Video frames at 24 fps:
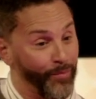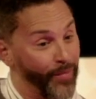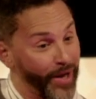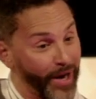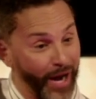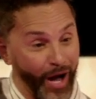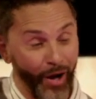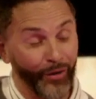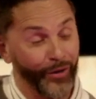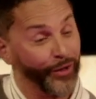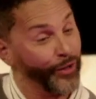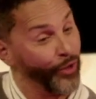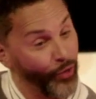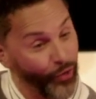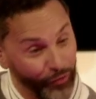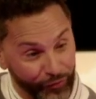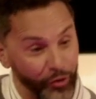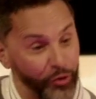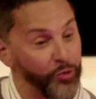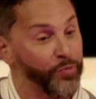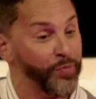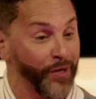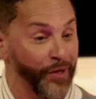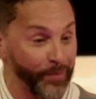But I only know a
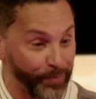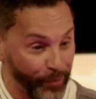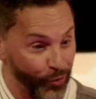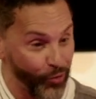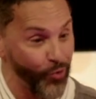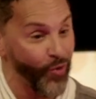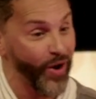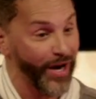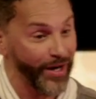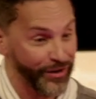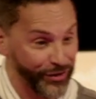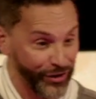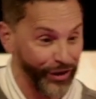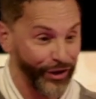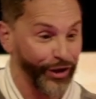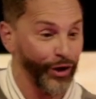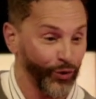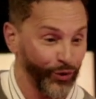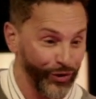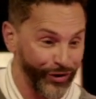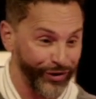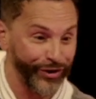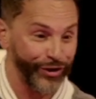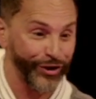few people who actually
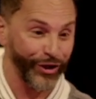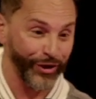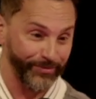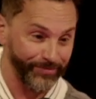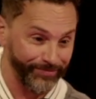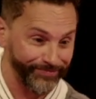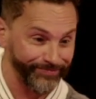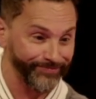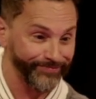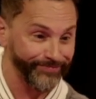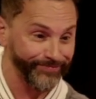go to the gym.